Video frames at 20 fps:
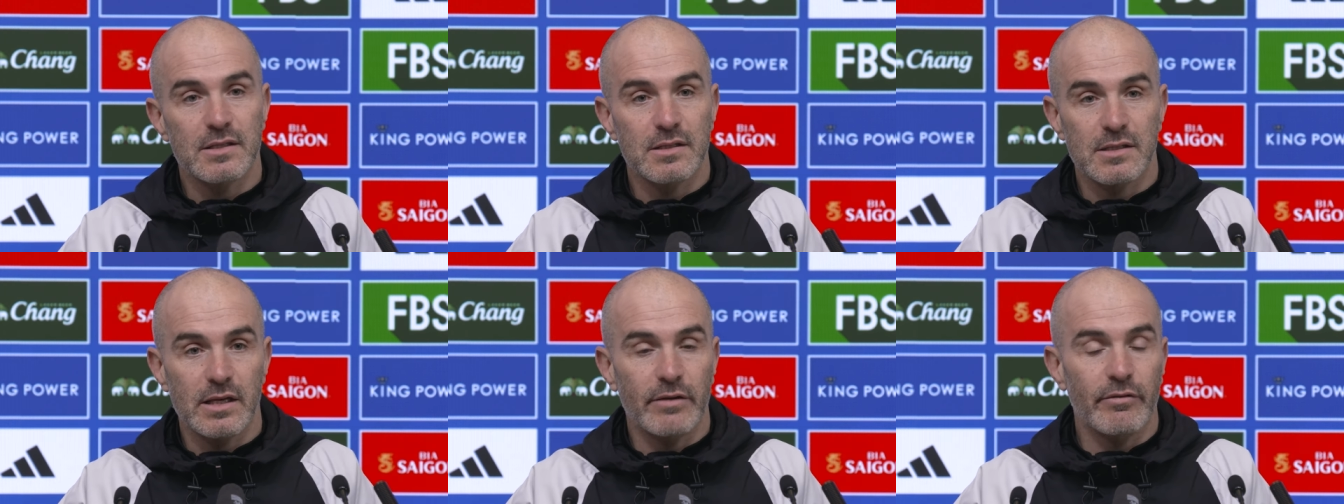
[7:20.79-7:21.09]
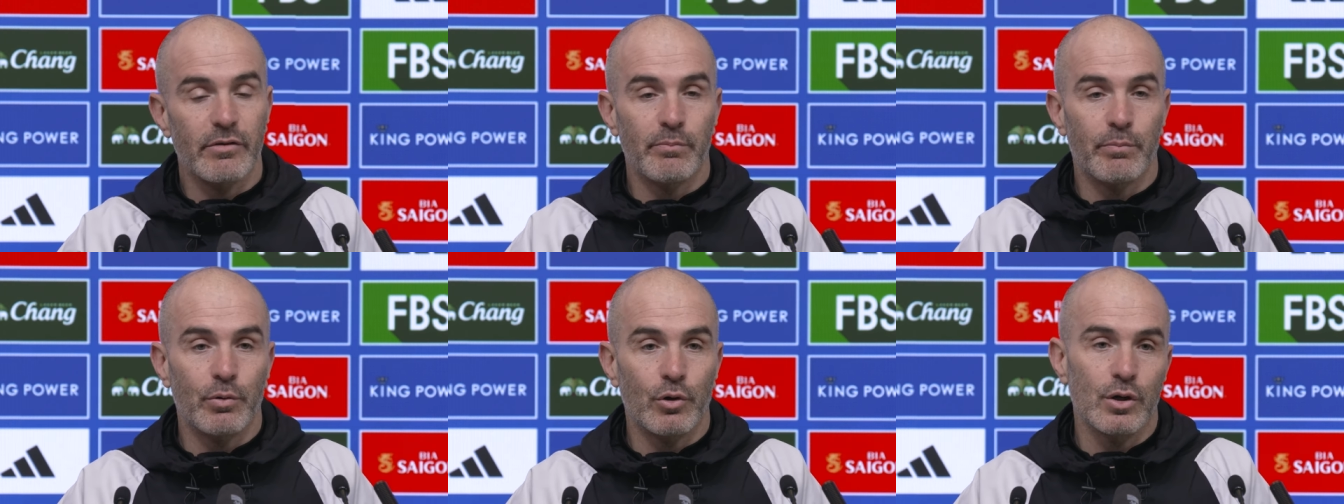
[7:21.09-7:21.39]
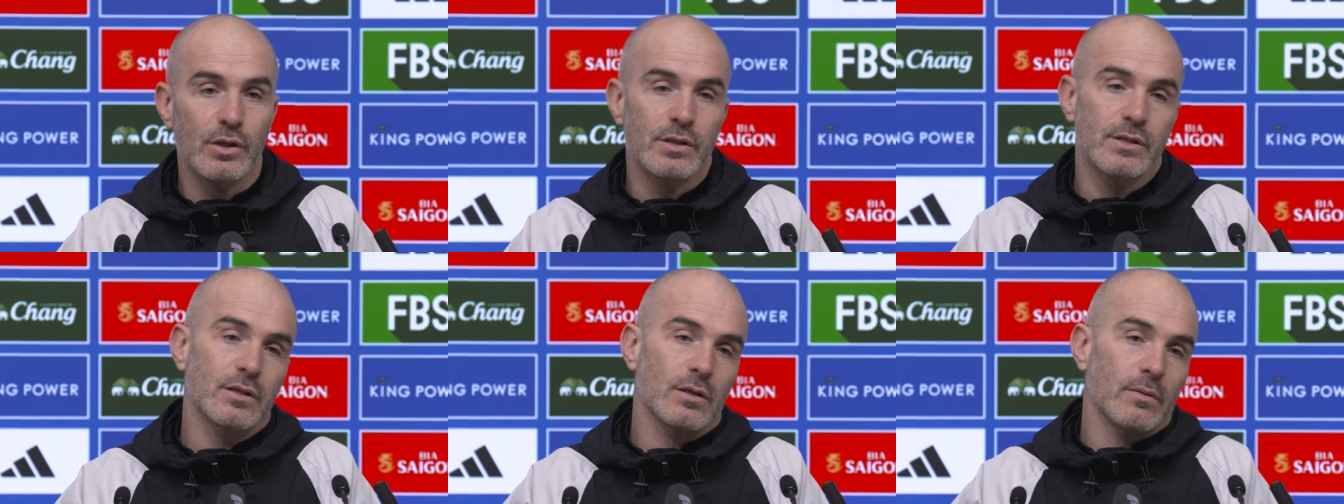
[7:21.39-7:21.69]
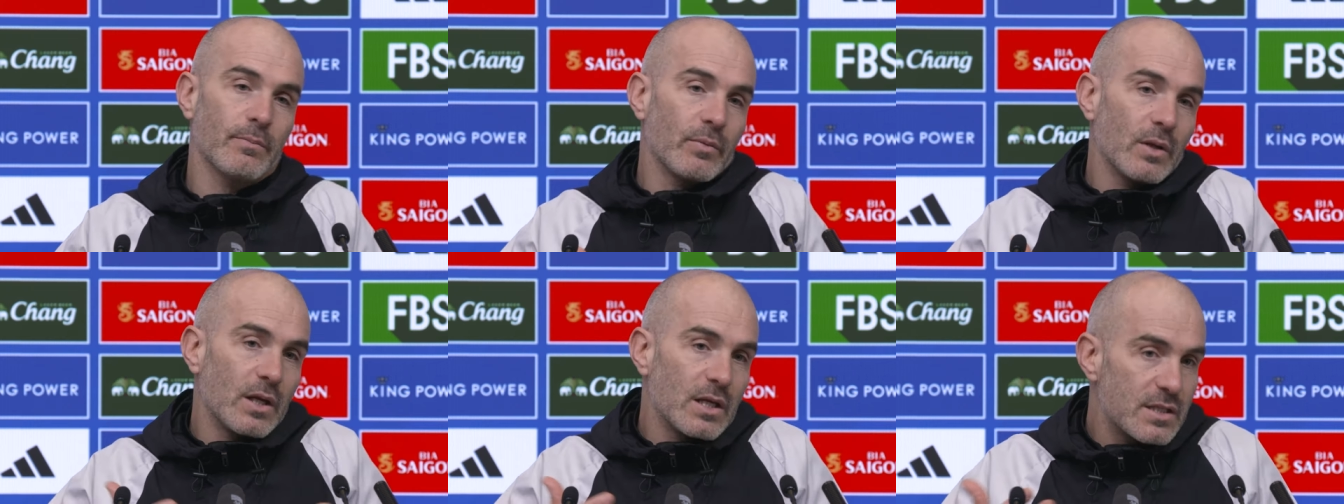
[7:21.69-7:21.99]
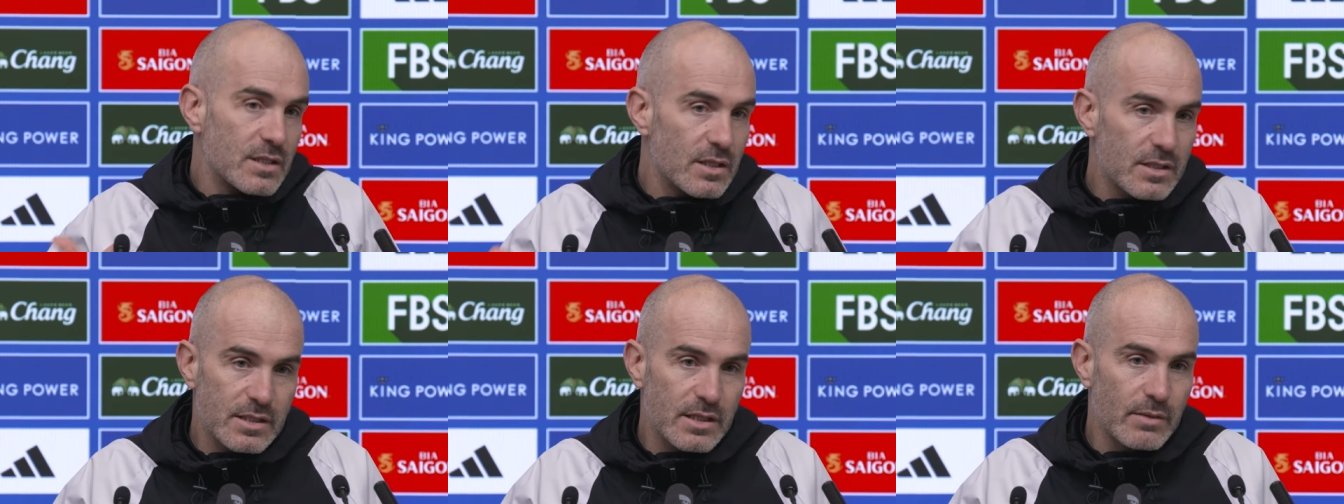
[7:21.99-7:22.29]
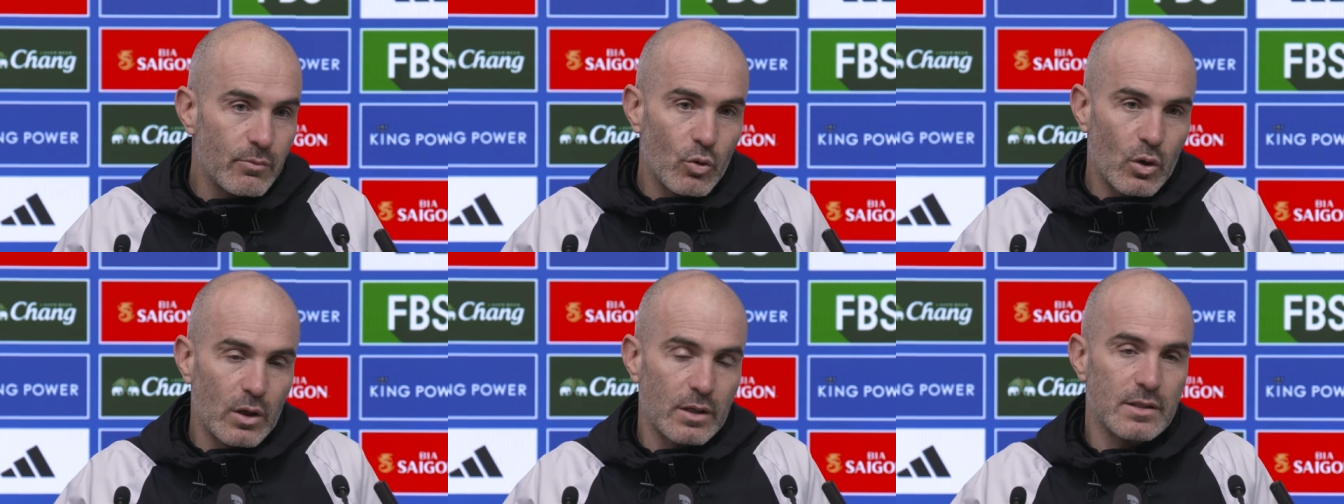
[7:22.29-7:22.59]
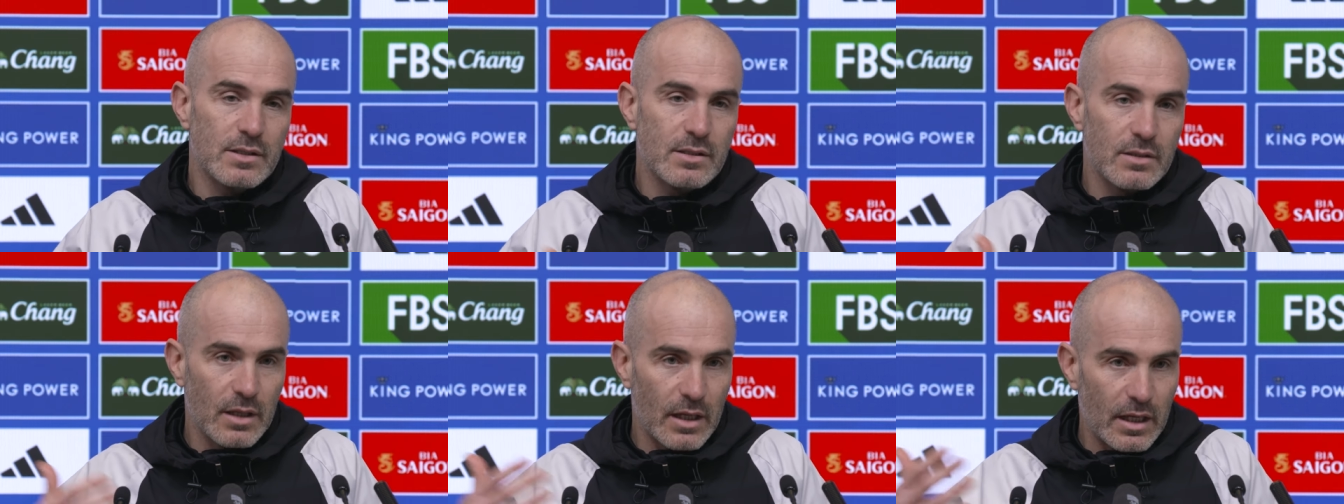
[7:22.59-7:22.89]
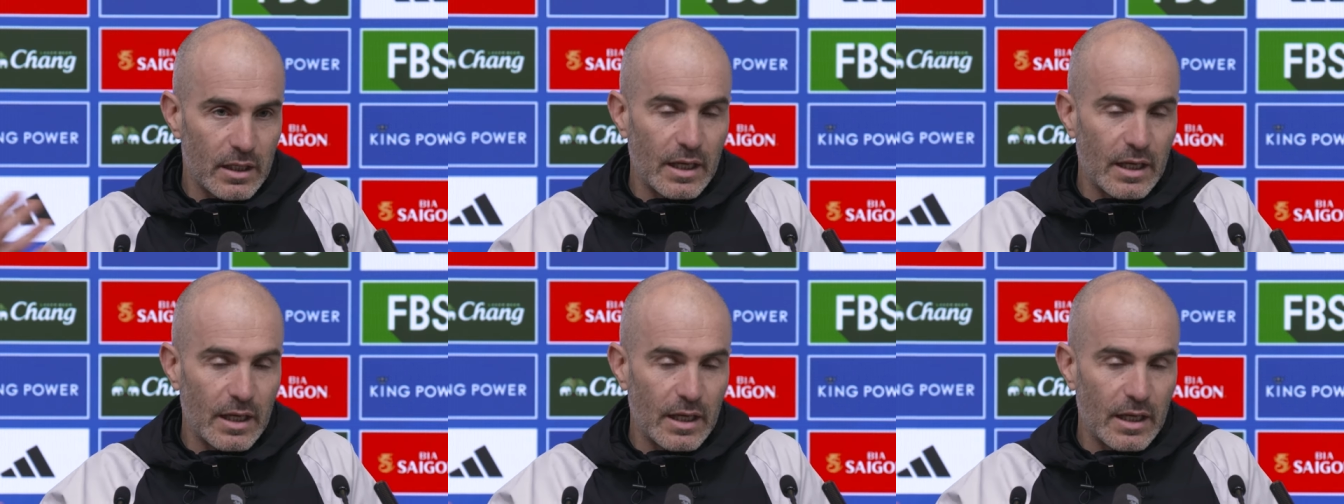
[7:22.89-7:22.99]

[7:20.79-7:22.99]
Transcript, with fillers: seven points is the same ones.